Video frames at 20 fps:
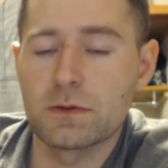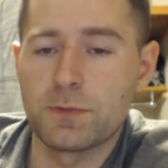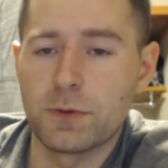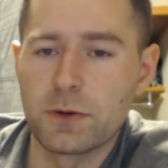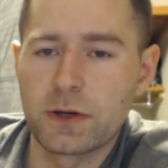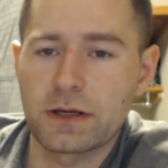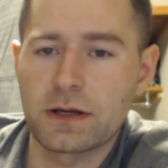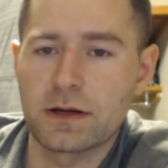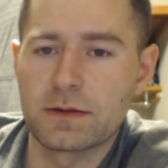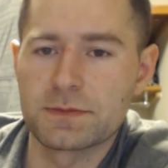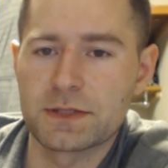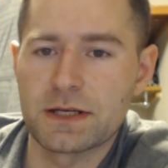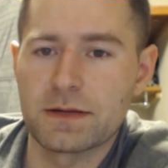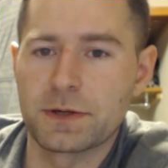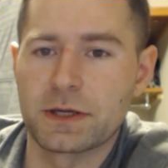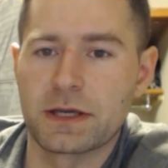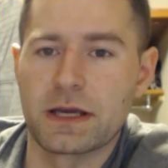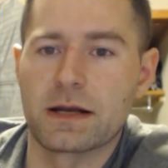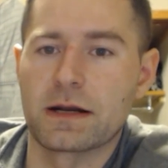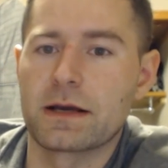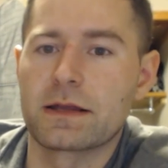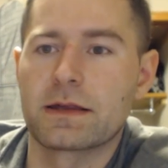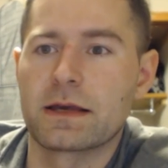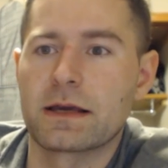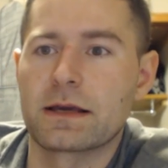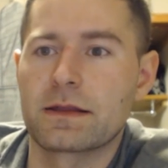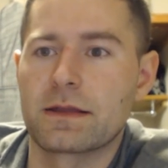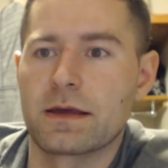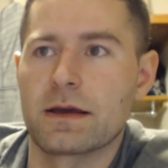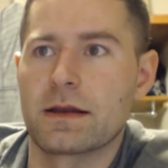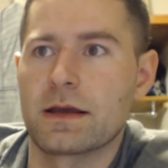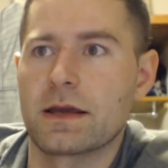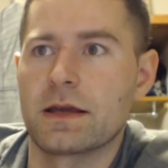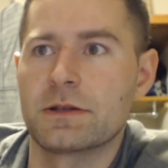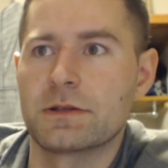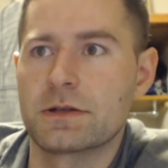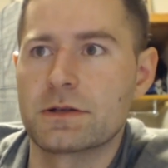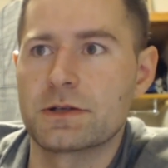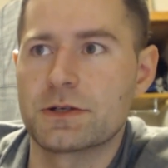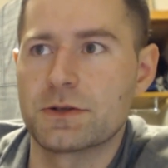The point comes up again, I think, that
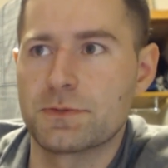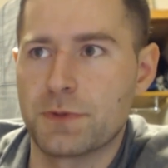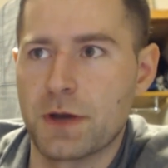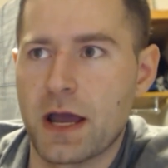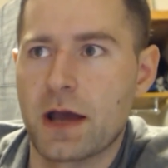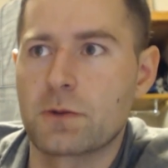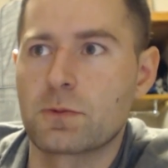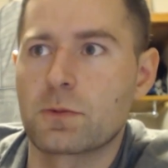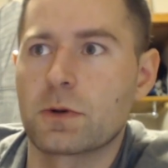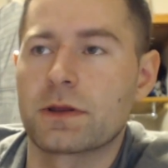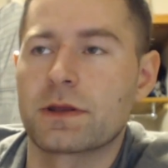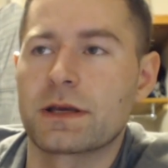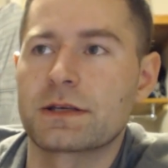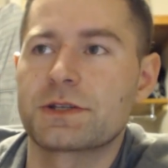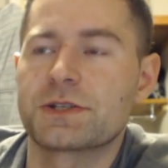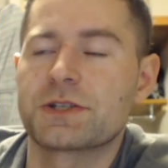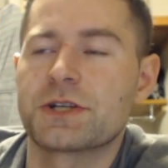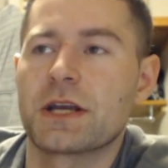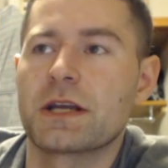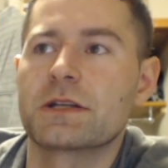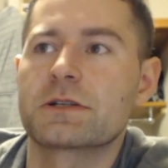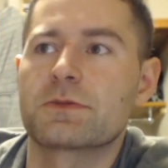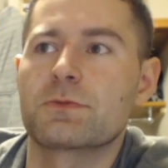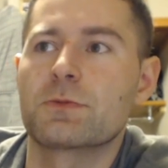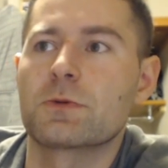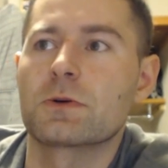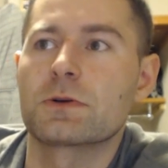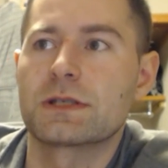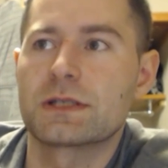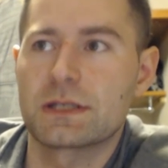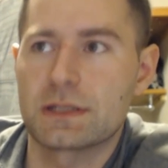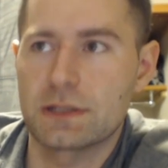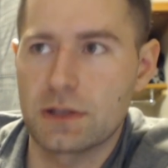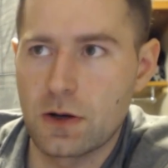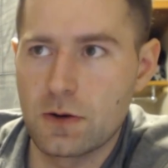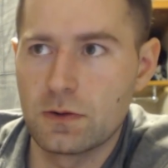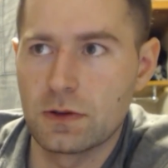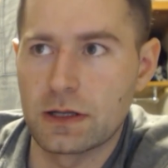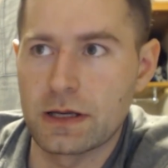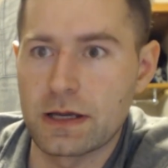in Japan, where things change more
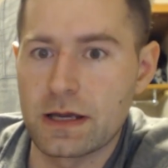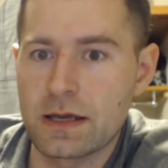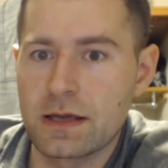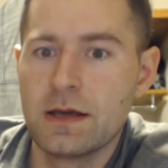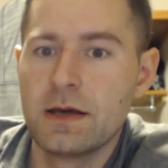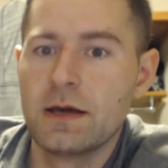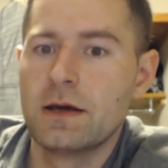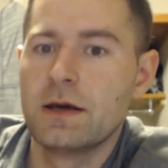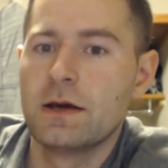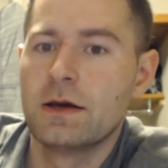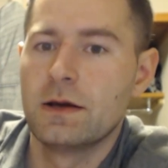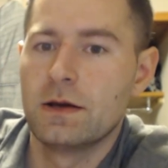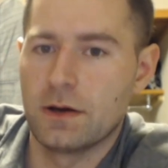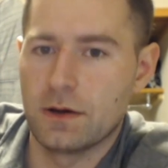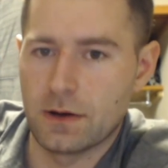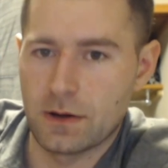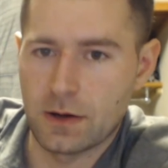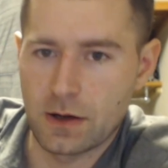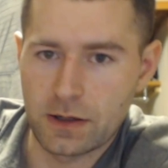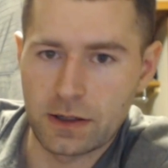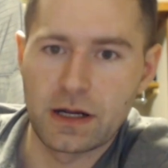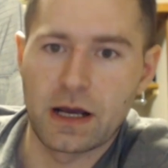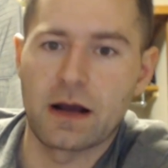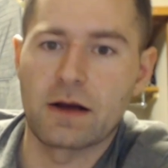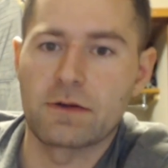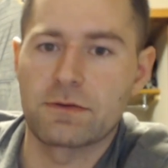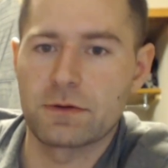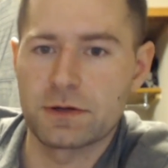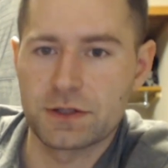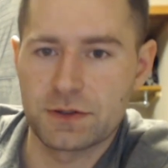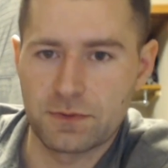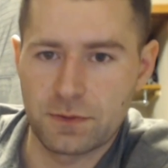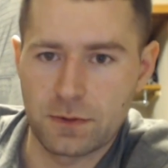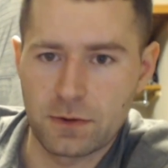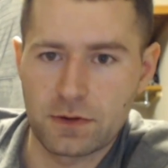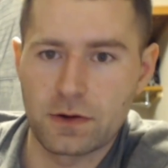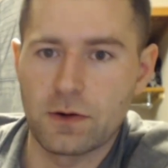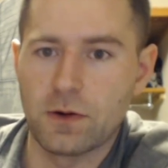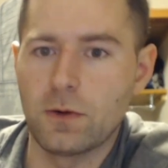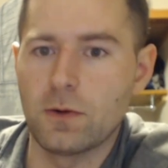slowly on an average
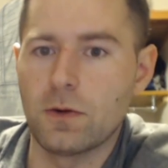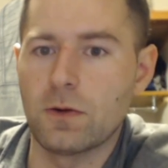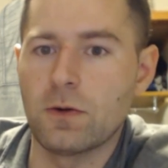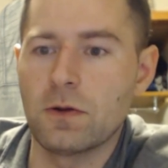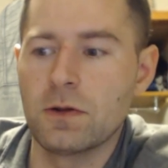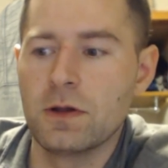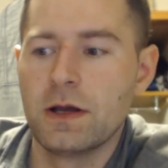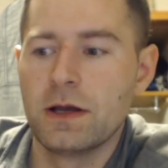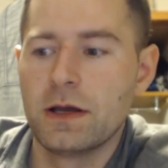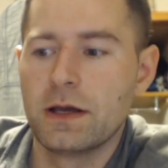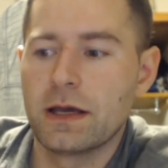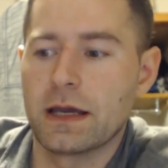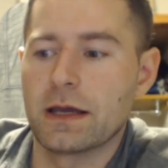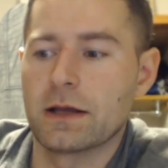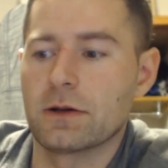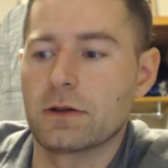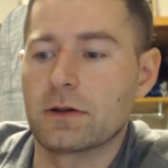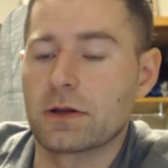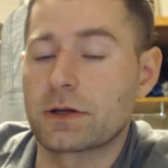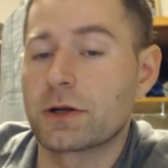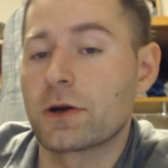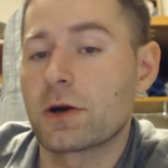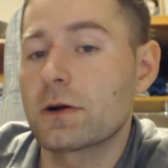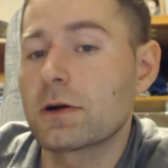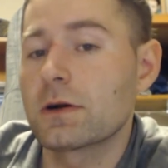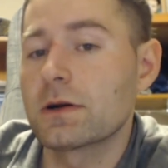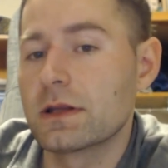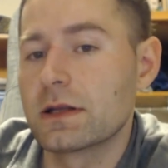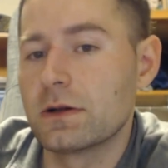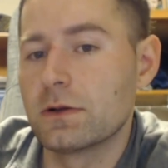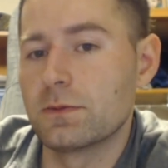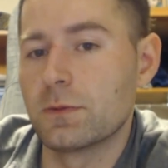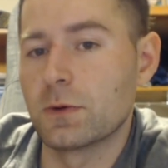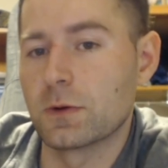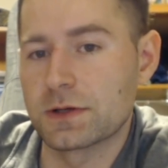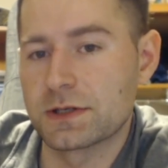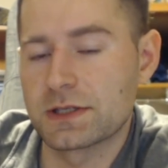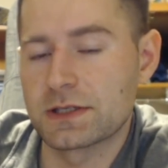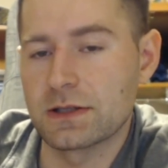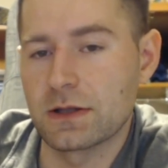for the whole, it'll occur a little
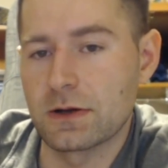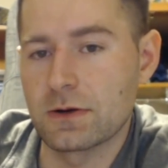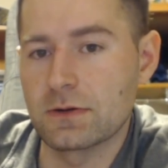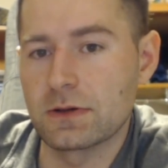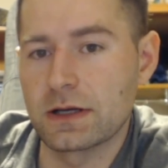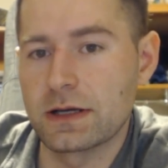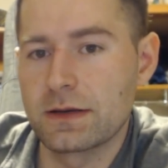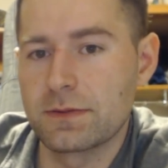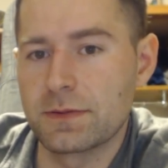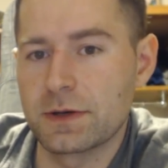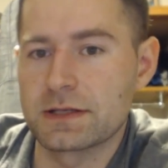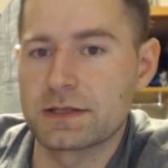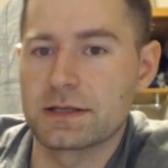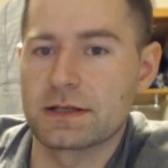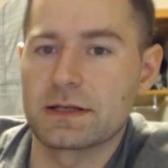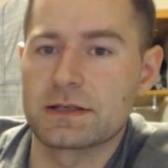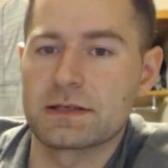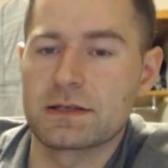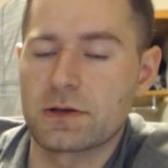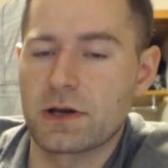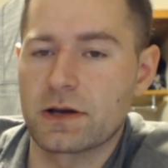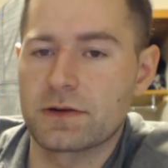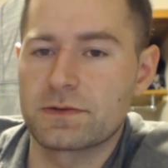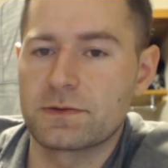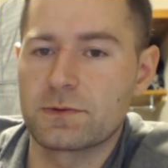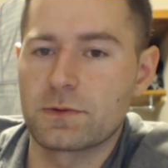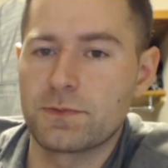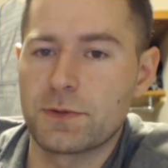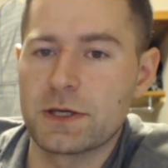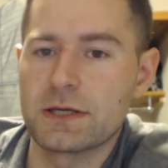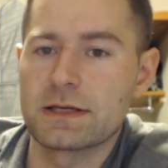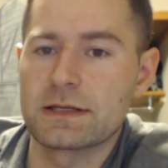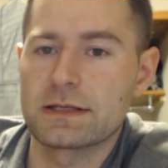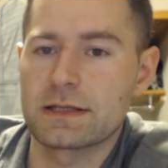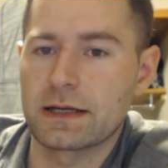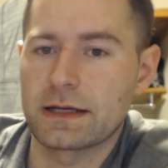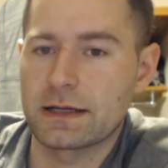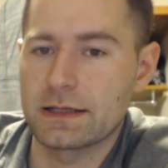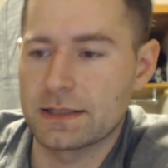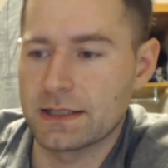more slowly because it doesn't have to
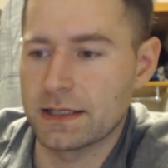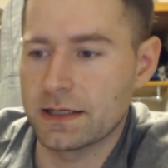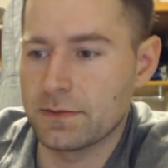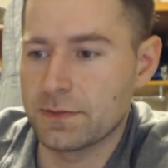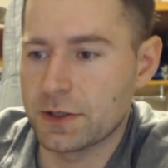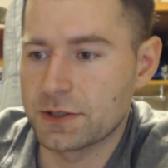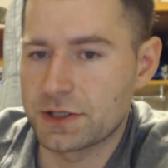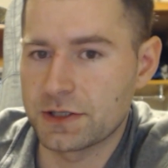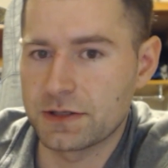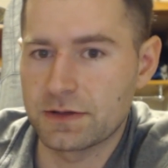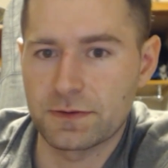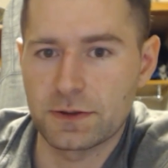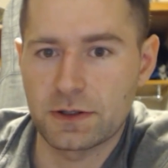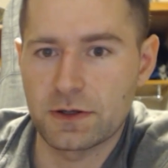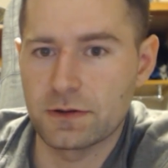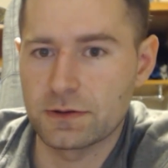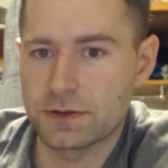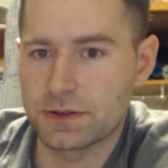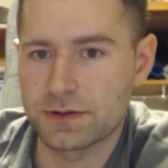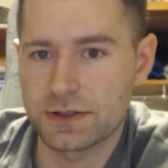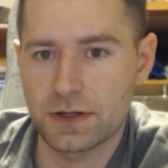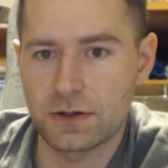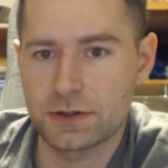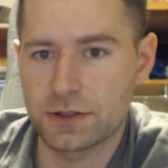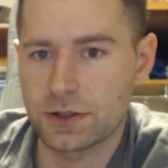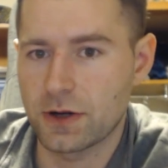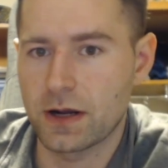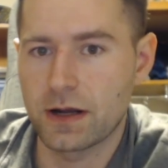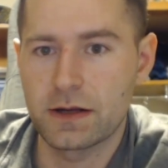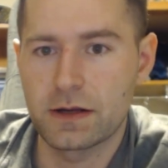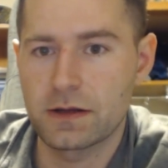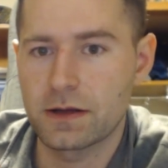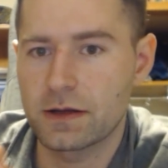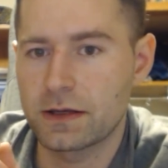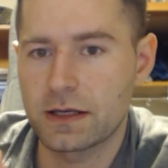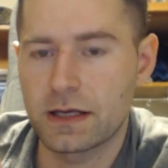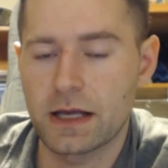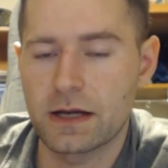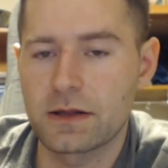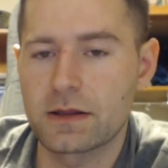appease, like I say, a bunch of different cultures all trying
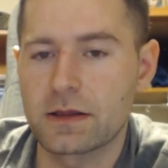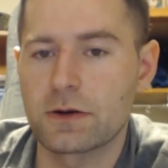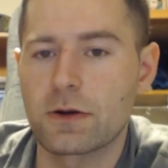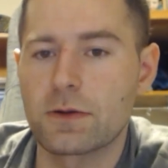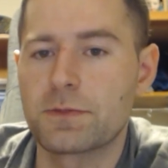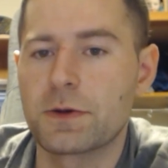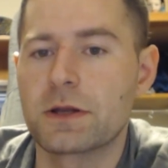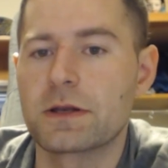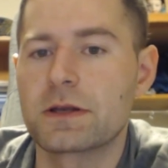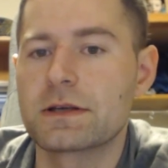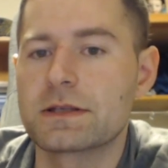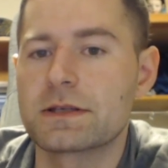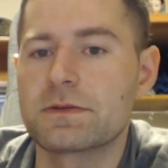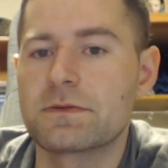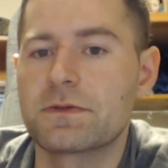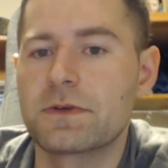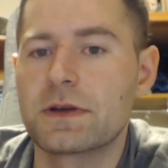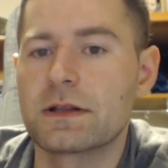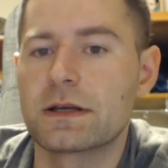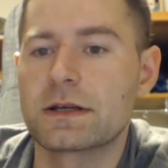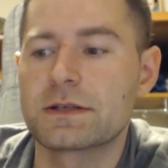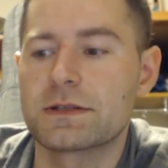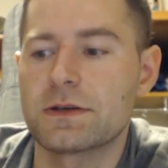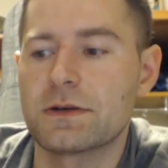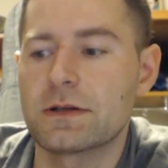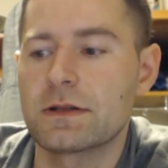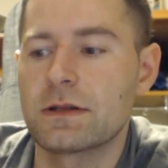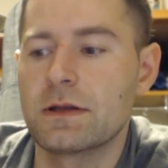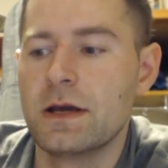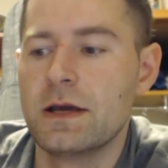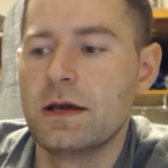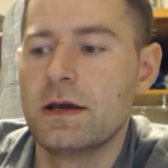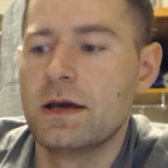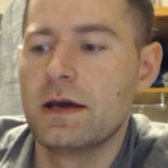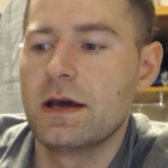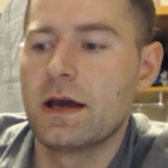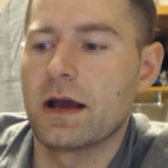to get in their opinions and feelings on